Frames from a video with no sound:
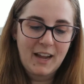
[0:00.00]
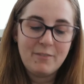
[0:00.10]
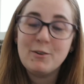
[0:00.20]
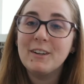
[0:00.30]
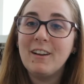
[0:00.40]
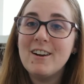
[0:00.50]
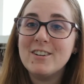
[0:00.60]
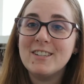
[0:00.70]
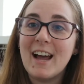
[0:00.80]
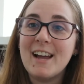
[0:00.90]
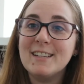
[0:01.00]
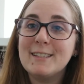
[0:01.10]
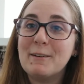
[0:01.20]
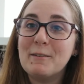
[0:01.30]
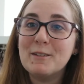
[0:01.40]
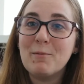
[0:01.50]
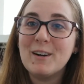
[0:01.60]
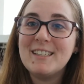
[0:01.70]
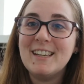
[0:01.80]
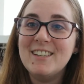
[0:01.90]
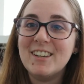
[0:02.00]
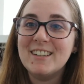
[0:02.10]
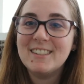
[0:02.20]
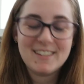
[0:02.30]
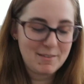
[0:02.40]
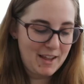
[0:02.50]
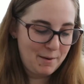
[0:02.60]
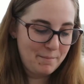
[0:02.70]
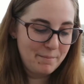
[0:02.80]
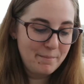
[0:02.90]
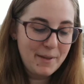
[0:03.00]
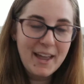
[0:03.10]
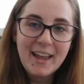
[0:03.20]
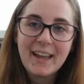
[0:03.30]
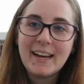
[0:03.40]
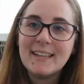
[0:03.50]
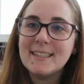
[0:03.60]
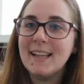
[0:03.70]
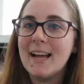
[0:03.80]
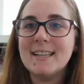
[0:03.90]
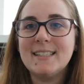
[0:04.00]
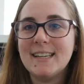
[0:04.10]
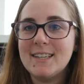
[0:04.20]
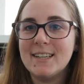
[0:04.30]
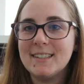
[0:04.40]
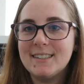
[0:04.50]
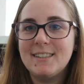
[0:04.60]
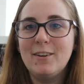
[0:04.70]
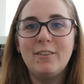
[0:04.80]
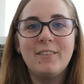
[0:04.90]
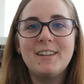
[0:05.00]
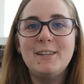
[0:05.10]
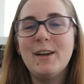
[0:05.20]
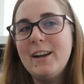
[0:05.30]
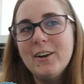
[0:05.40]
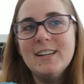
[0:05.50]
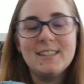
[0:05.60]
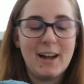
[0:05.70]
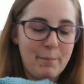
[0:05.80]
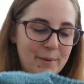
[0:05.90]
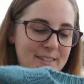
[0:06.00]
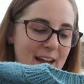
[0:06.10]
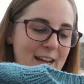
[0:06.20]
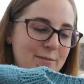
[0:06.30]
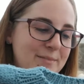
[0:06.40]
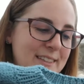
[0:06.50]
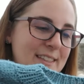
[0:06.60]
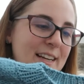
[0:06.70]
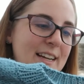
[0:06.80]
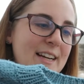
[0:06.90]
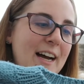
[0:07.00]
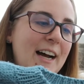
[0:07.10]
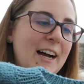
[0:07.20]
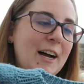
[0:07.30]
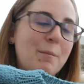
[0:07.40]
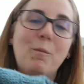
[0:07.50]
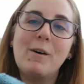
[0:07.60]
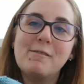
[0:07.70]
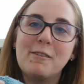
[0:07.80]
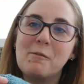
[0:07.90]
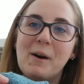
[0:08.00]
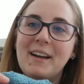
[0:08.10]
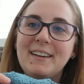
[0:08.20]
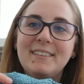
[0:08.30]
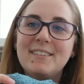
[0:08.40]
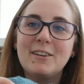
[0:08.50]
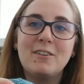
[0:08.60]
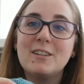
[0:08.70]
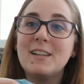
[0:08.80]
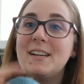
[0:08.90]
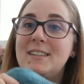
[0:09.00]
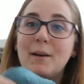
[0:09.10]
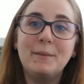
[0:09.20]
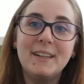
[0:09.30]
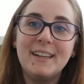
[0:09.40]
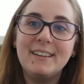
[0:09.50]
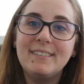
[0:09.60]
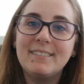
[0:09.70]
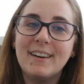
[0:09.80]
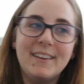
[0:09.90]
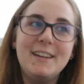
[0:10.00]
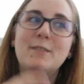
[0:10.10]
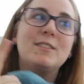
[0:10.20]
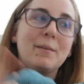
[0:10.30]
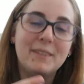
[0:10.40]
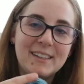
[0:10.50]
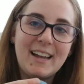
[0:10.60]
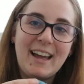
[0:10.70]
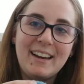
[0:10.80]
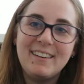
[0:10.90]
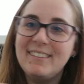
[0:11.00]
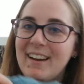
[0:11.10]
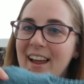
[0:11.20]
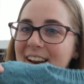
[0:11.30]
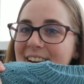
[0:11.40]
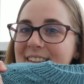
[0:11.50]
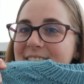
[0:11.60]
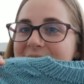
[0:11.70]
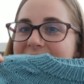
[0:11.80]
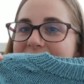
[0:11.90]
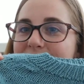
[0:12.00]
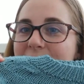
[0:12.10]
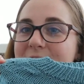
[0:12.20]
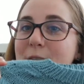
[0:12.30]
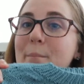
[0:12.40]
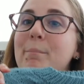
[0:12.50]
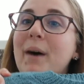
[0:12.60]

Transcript: I'm doing a larger size, so it was more stitches. And man, it's a lot of stitches. You Because you increase a couple times, um, one for one, so you're just like doubling, and then you double again, and it's crazy.